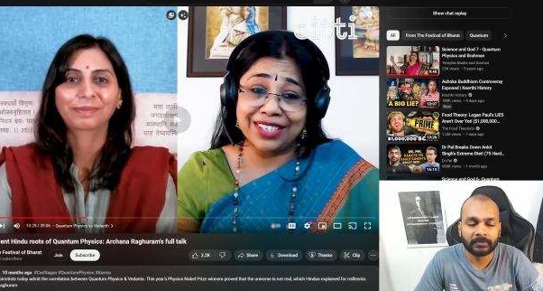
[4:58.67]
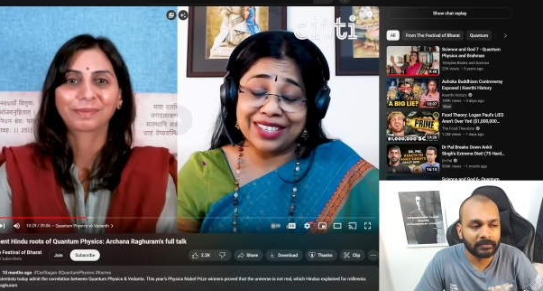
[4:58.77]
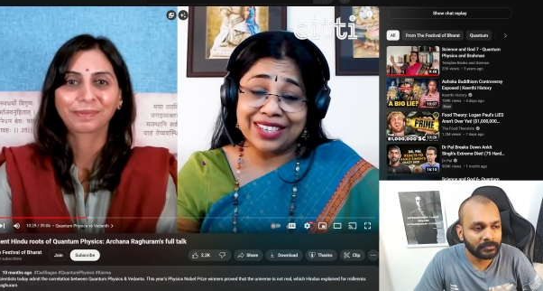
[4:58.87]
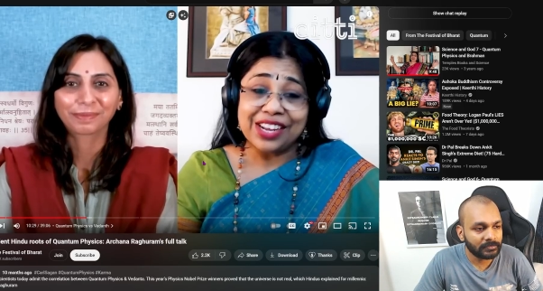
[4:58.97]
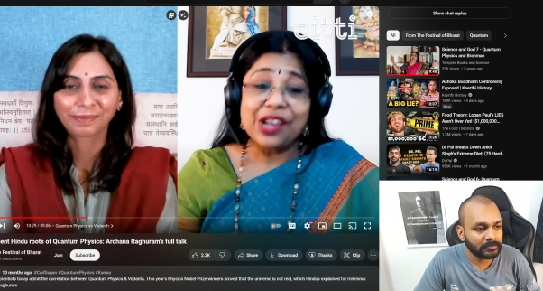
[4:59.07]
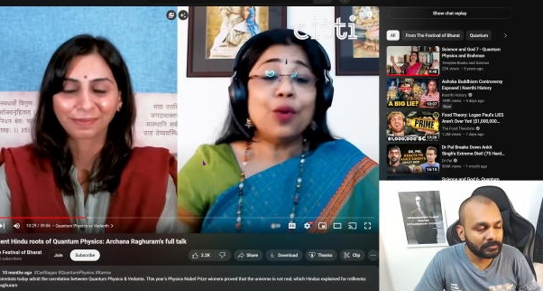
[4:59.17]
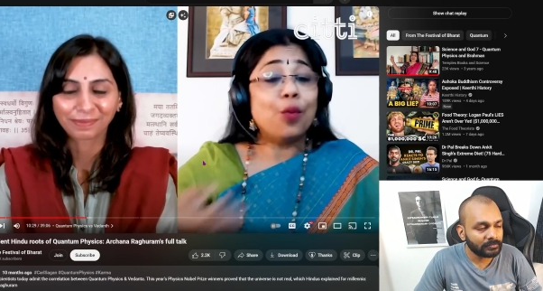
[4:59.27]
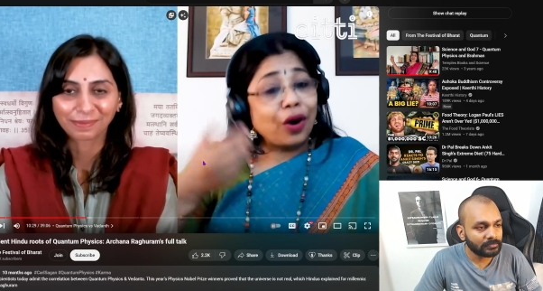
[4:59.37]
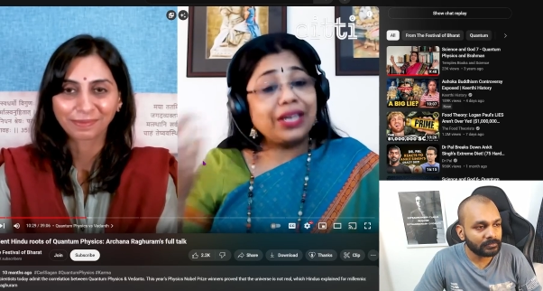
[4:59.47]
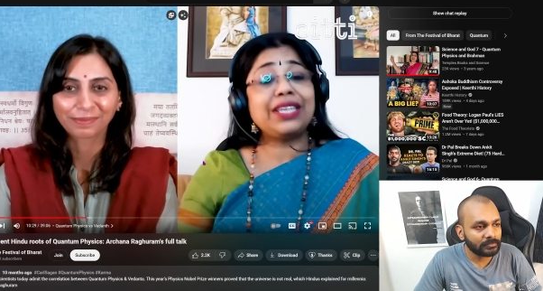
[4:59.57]
Speaker 1: Heard.
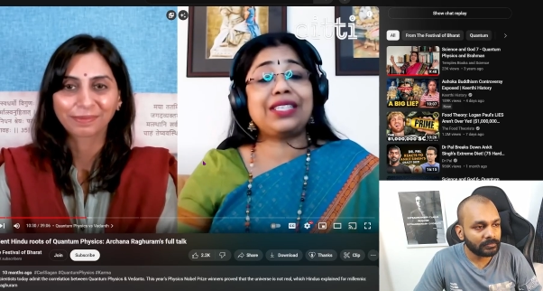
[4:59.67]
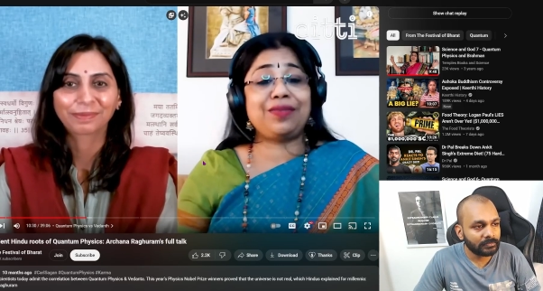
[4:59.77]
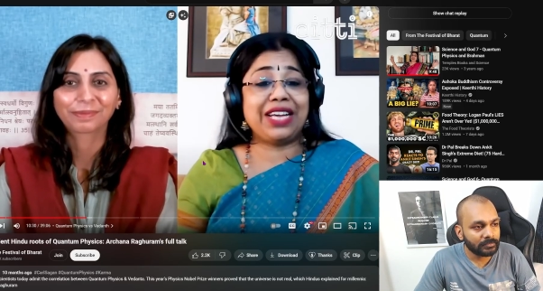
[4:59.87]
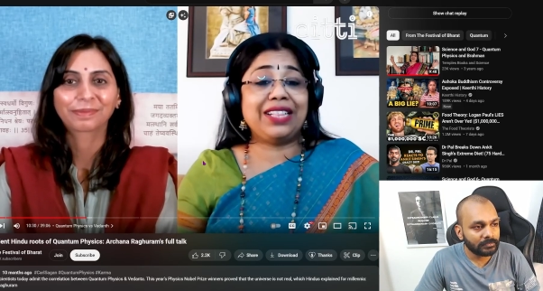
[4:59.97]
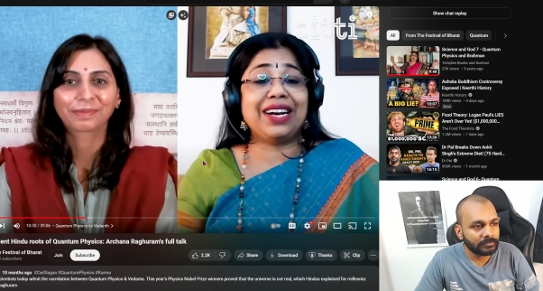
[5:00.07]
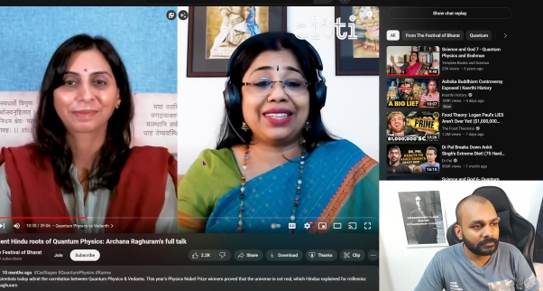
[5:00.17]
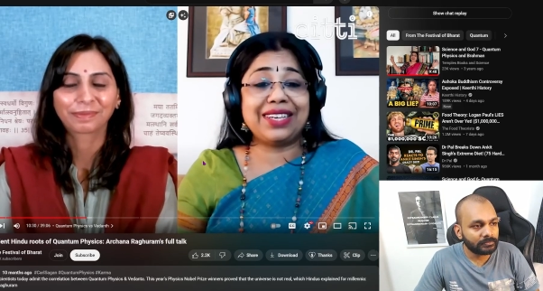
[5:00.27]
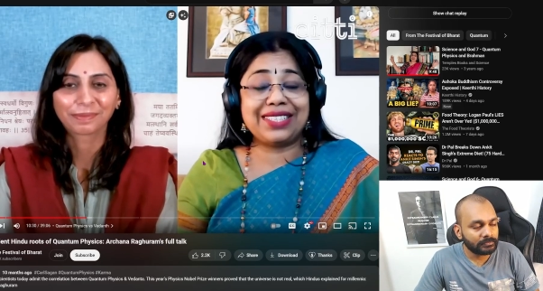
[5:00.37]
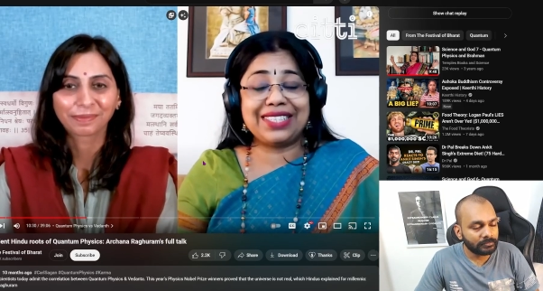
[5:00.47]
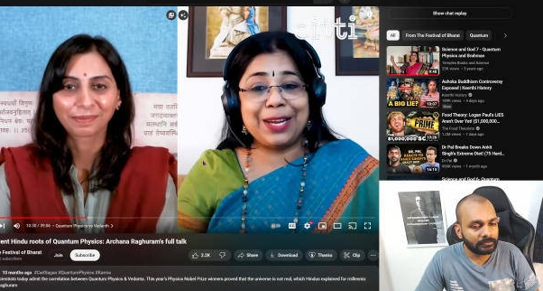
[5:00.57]
What does
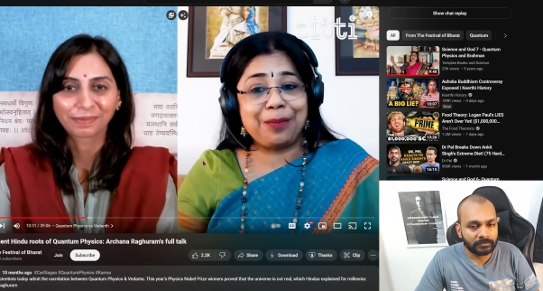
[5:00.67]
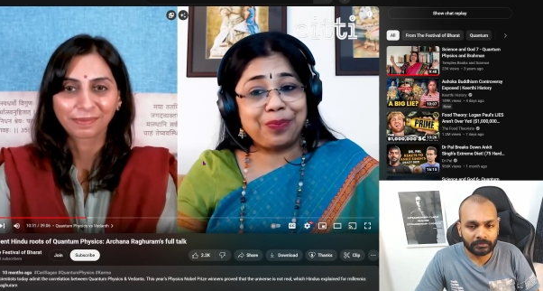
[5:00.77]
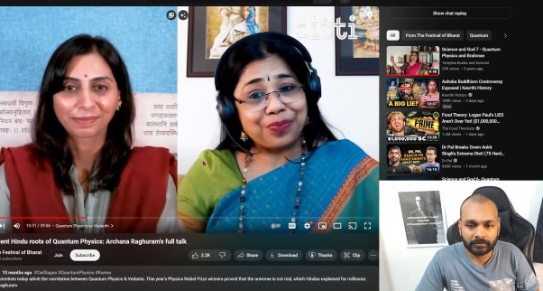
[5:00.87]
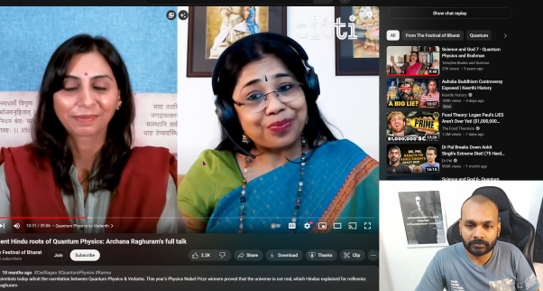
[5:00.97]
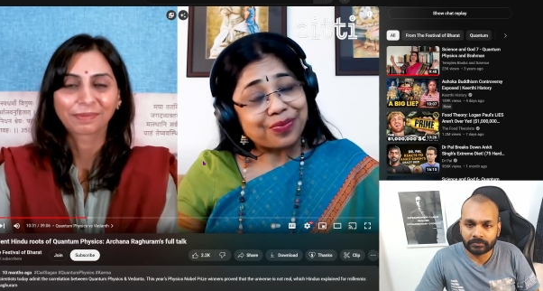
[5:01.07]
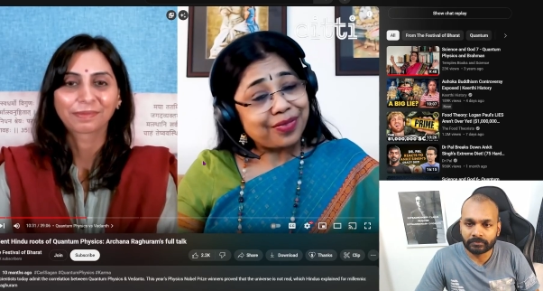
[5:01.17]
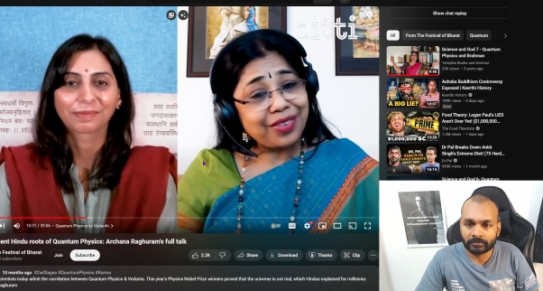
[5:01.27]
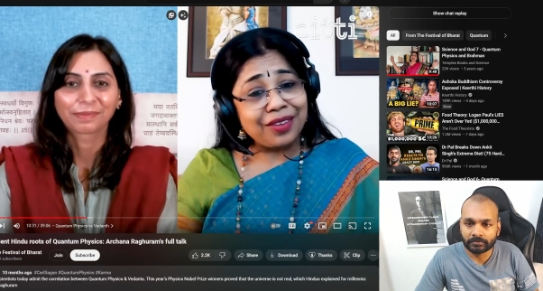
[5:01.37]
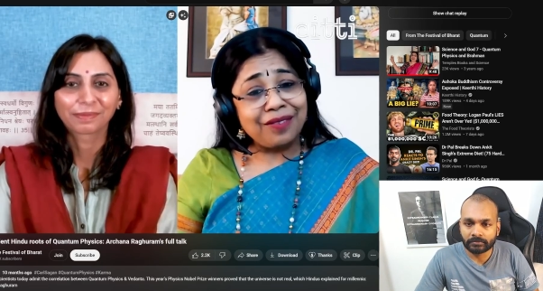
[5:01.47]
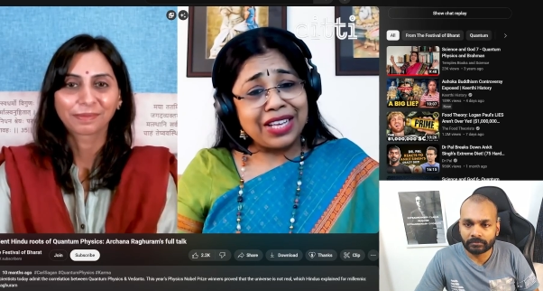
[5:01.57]
Vedanta say?
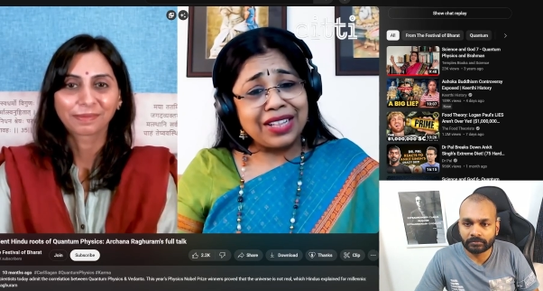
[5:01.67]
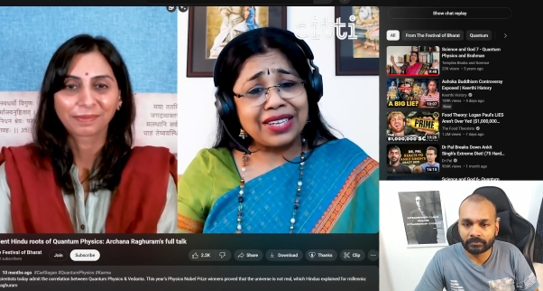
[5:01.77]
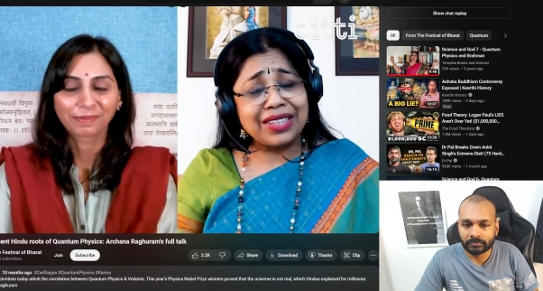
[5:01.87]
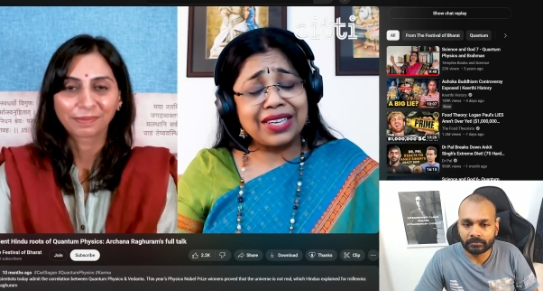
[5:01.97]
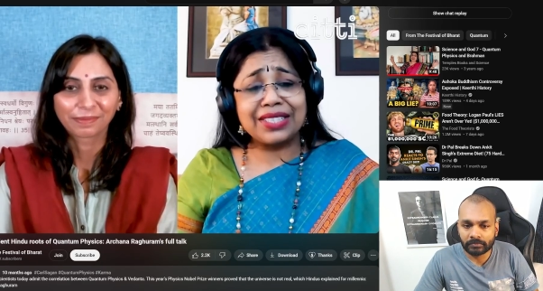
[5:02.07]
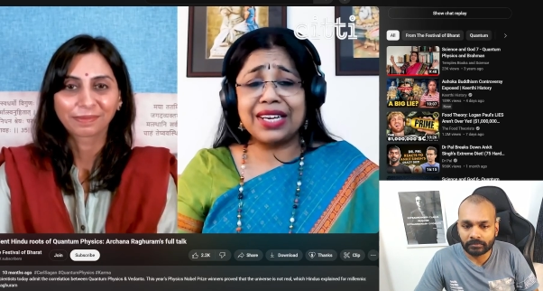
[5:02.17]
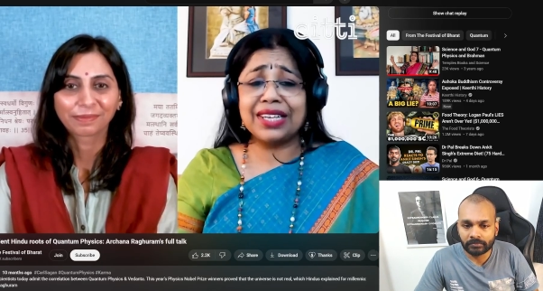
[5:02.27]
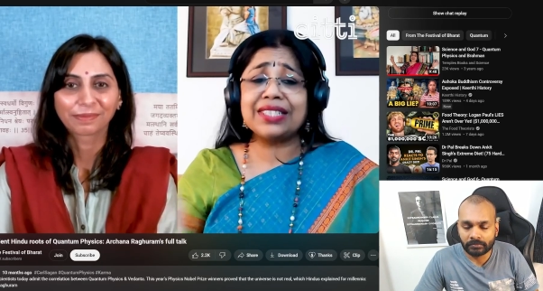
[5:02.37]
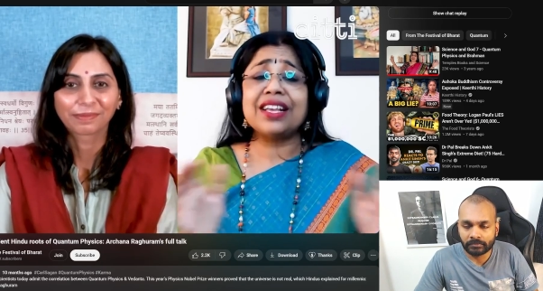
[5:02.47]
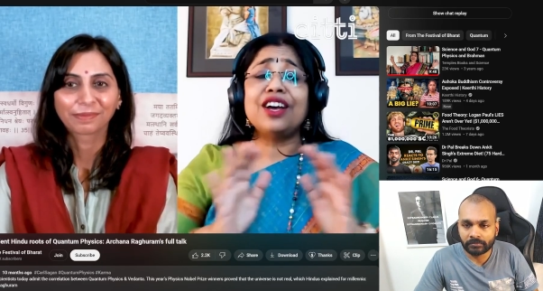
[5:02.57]
Vedanta
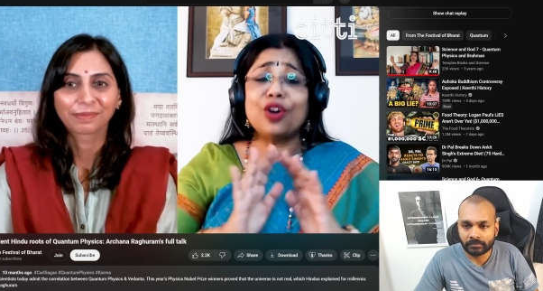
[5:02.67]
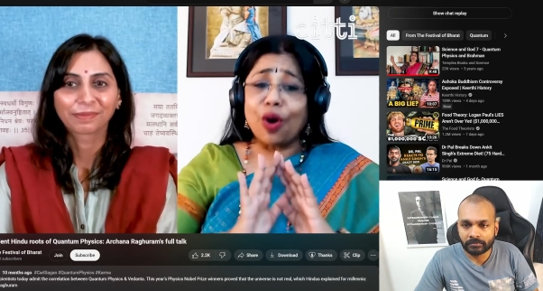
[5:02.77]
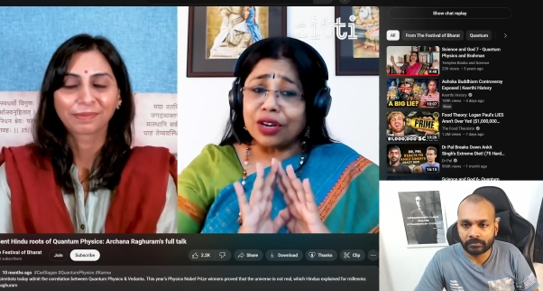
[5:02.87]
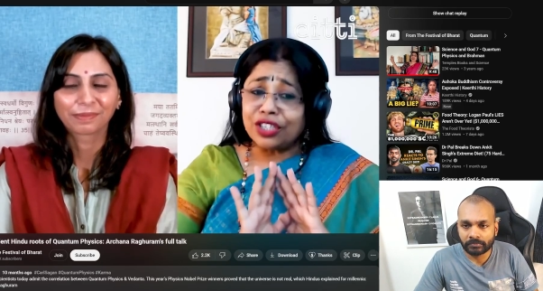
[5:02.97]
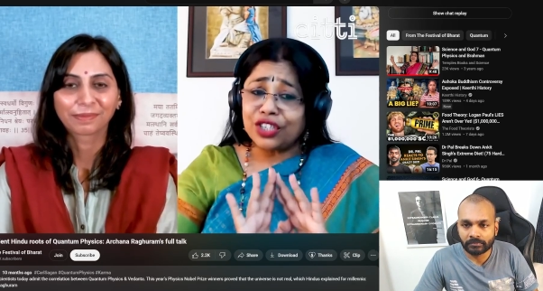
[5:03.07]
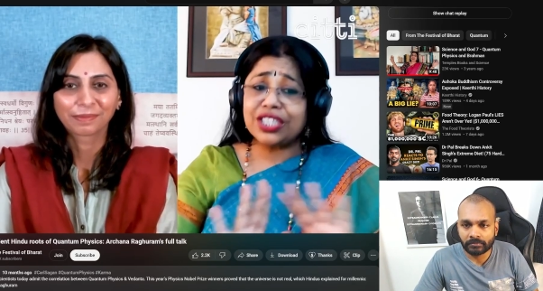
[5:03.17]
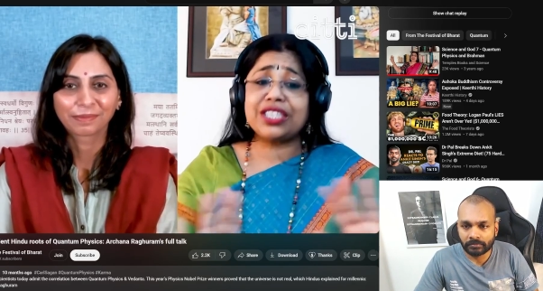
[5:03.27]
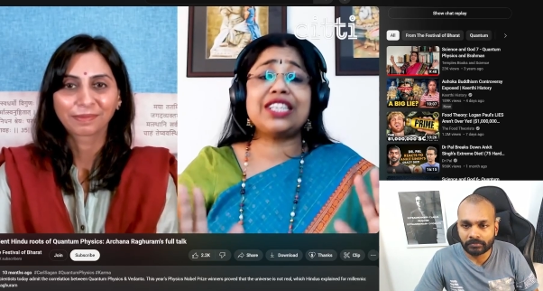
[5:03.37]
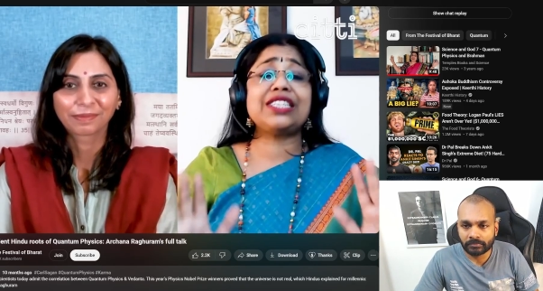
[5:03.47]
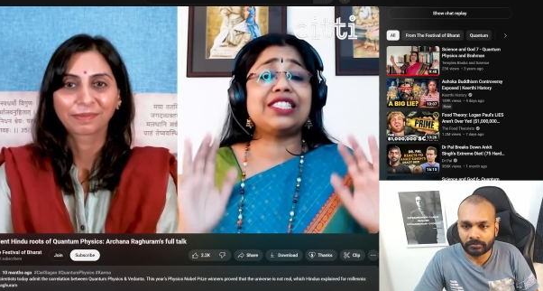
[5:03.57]
says
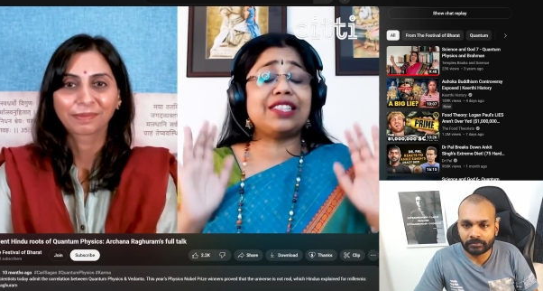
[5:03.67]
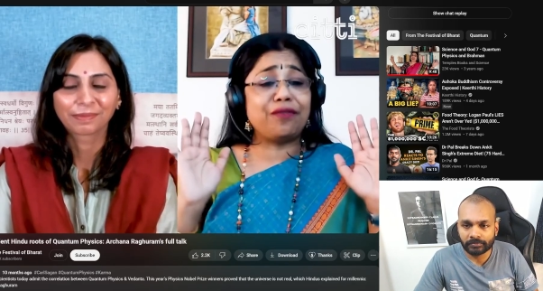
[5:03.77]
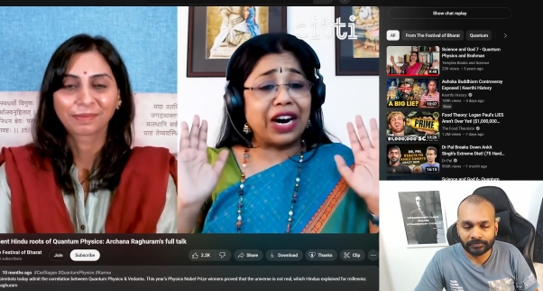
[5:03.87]
consciousness